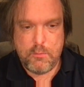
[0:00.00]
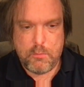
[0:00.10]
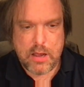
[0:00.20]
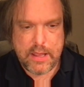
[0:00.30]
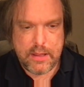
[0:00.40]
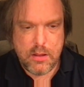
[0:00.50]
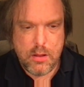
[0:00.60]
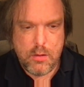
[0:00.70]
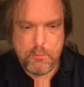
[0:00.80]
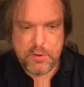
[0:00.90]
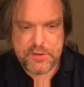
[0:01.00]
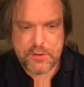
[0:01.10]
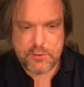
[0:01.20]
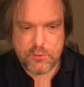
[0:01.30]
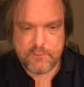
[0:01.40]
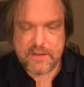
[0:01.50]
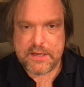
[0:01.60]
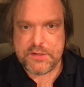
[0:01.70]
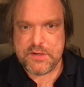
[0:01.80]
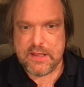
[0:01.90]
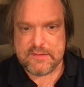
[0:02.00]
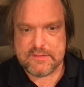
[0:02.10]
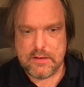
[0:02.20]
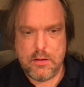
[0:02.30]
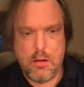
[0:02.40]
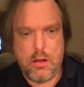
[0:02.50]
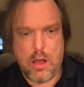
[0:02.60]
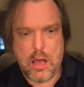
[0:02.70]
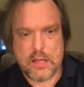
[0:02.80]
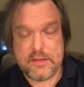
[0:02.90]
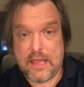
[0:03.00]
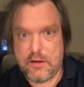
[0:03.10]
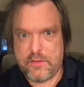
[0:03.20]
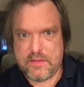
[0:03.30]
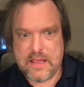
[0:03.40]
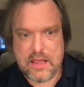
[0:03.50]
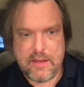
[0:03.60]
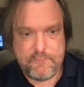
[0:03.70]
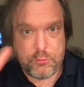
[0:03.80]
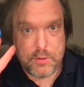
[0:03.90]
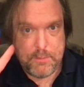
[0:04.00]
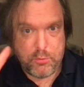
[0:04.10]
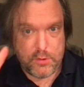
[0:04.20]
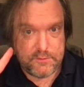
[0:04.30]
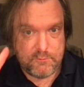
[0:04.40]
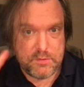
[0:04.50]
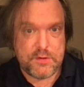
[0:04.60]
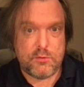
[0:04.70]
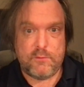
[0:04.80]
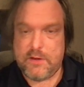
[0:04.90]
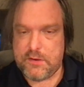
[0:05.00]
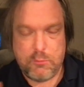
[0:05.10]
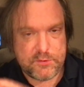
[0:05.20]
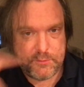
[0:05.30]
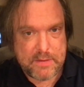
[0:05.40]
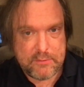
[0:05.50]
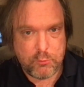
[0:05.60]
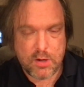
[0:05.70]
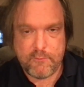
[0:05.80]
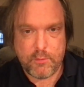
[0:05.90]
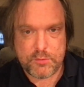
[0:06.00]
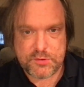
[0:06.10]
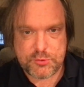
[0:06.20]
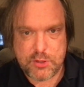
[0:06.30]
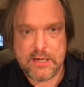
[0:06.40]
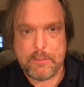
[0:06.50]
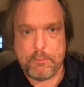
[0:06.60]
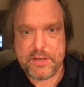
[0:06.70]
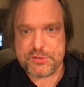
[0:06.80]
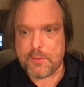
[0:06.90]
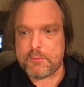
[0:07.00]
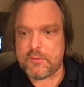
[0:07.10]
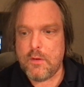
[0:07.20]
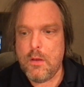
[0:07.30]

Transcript: My material advantage is tighter than that. I have 3 points of material advantage. I don't want to spend one of them just trading bishops.